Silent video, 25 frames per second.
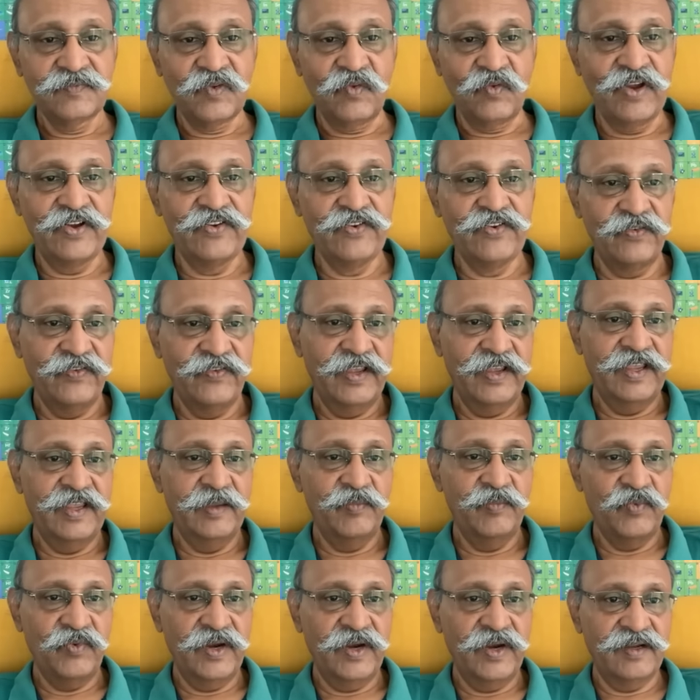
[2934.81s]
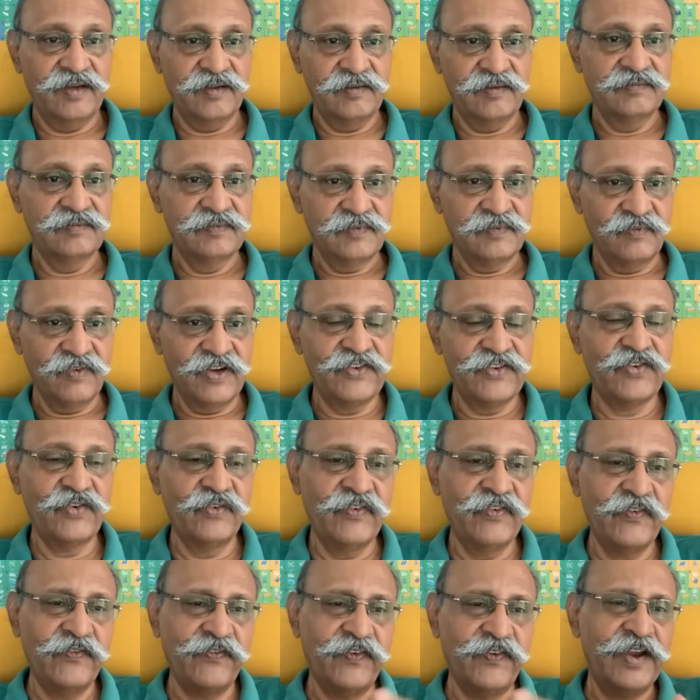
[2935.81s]
Why should we keep quiet? Why
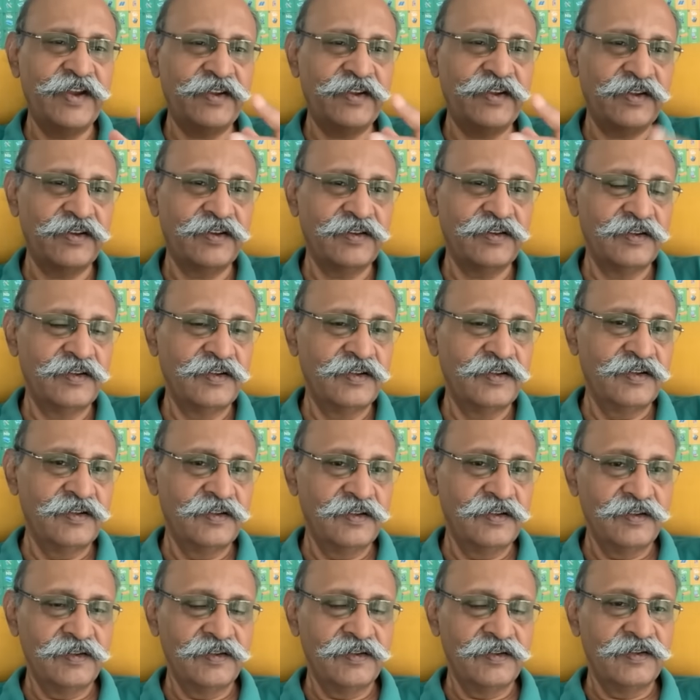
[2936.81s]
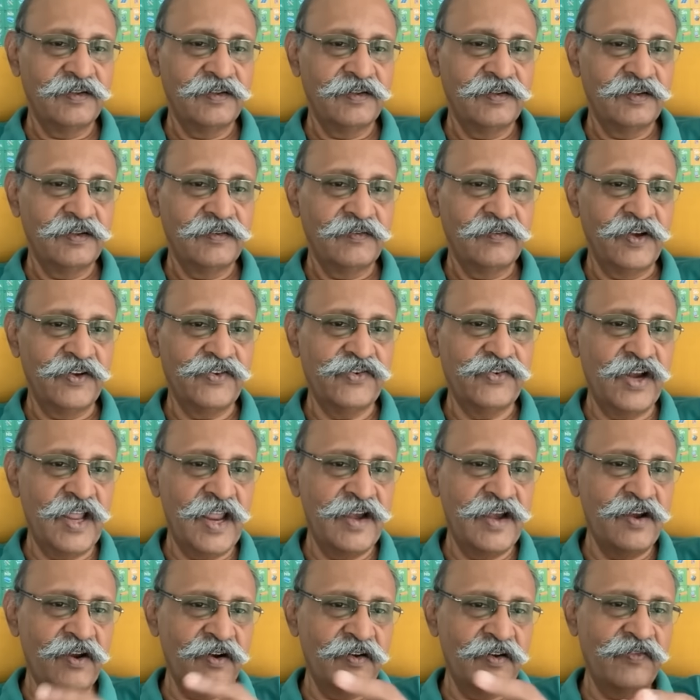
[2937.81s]
should we fight? Why should
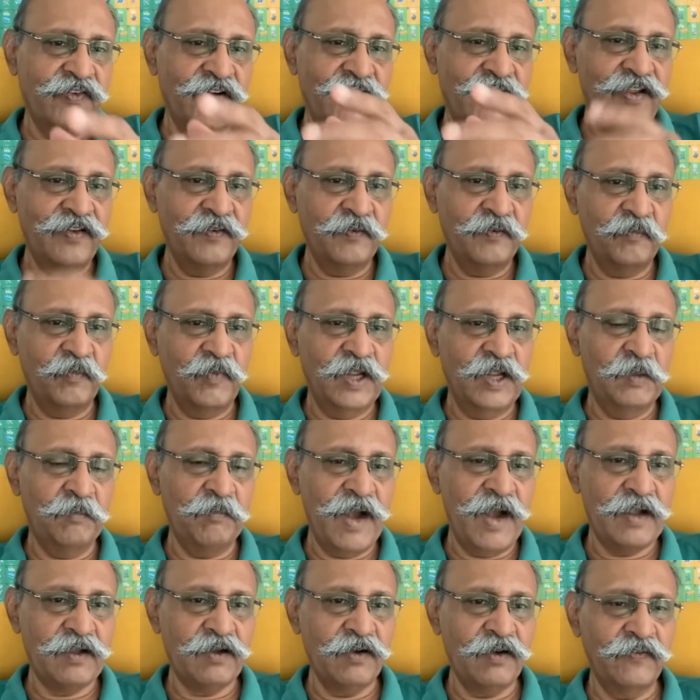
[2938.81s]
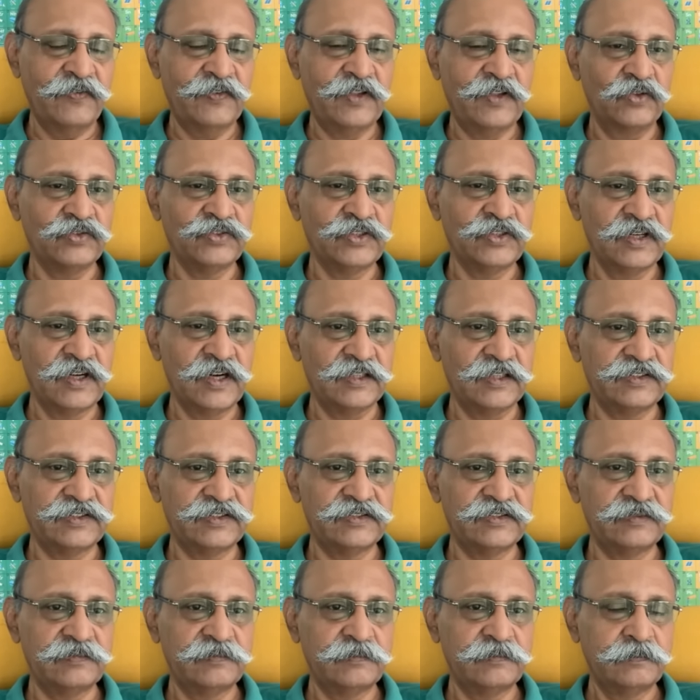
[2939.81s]
I not fight a battle of 1,000
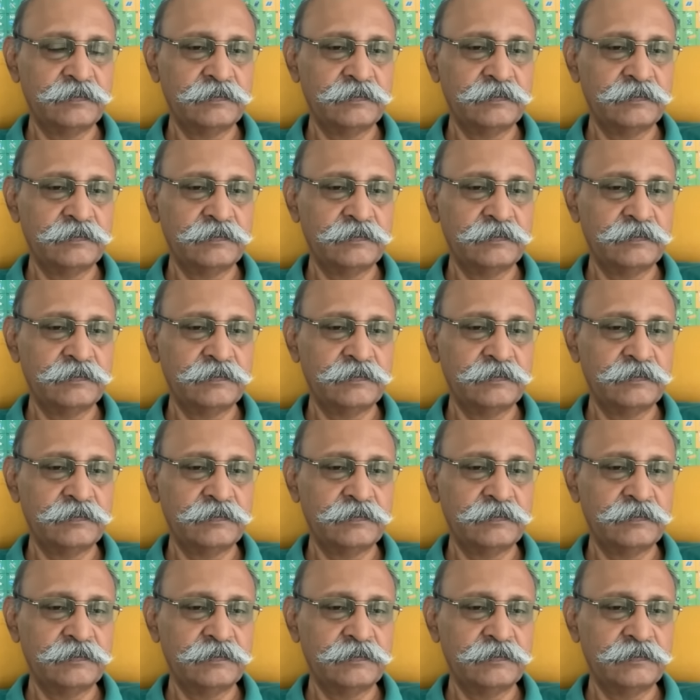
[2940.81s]
cuts?